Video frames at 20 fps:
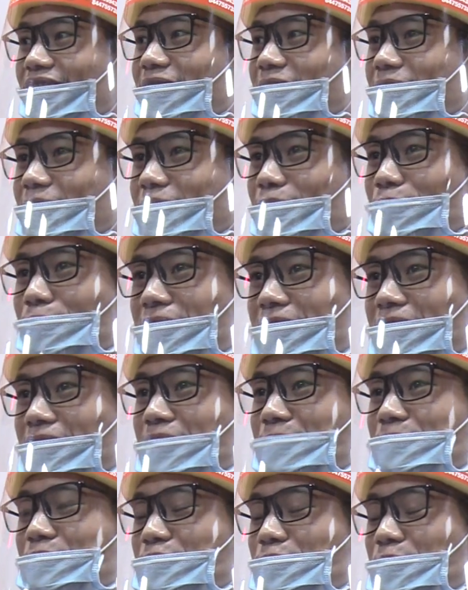So when it
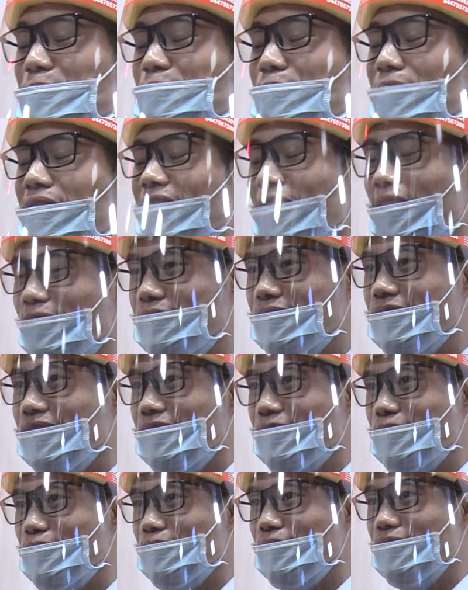comes to a wildlife
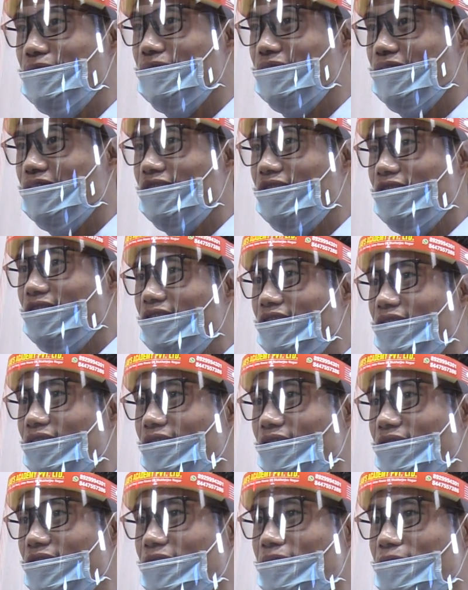sanctuary,
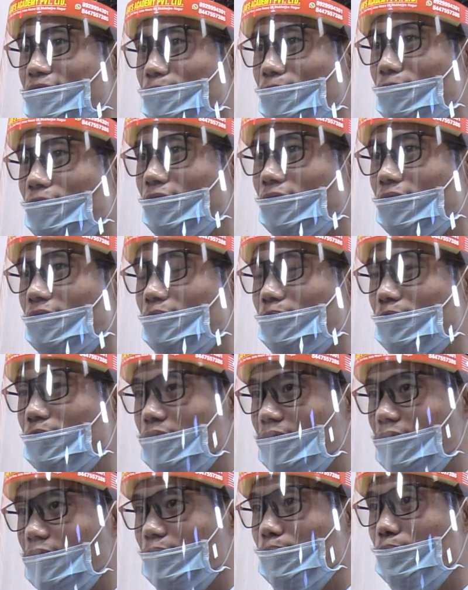it is more
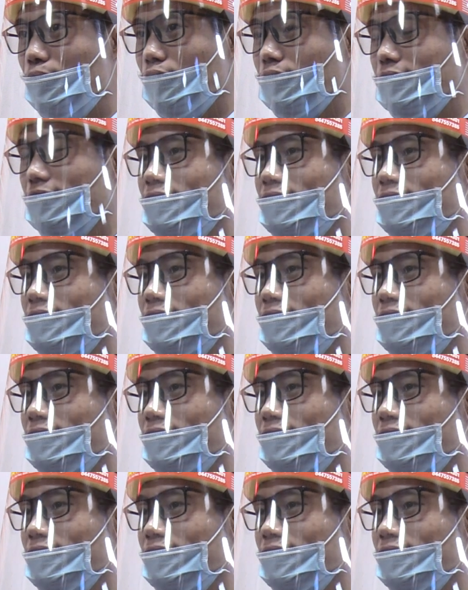broader